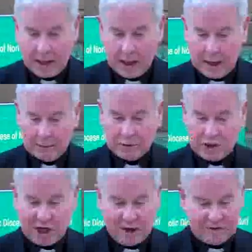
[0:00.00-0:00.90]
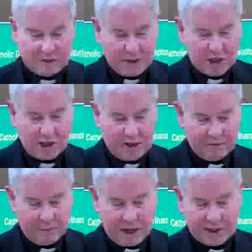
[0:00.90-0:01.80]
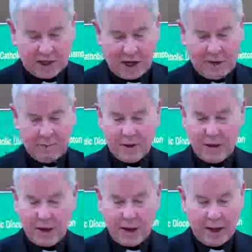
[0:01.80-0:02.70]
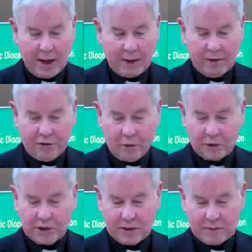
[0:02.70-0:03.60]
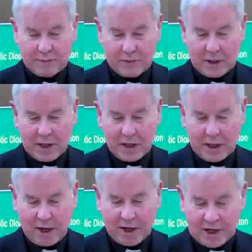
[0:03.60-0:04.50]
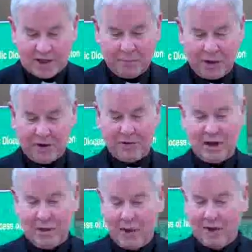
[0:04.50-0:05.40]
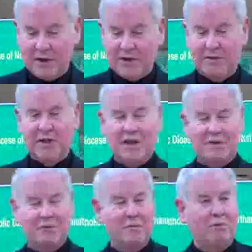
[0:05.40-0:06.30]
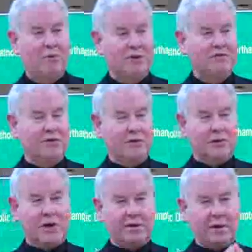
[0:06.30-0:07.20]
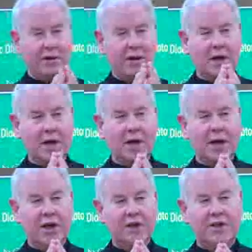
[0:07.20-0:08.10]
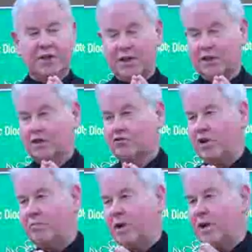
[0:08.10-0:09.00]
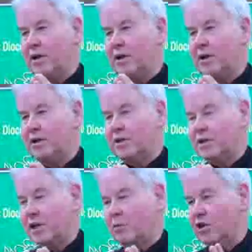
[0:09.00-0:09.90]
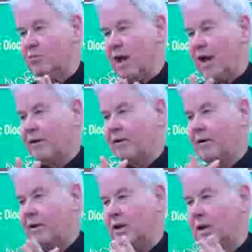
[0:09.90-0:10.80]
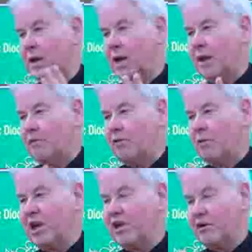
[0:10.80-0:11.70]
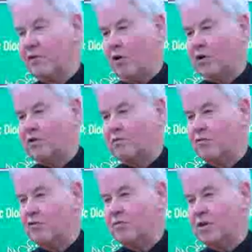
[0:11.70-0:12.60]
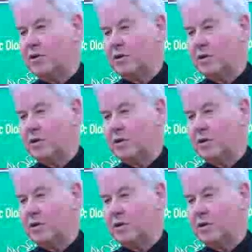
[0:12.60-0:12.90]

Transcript: to which I have especially given my time and thought. Now here's something to think about. This gives one pause for thought, I think. Here's this extremely distinguished man, former leader of the Oxford movement,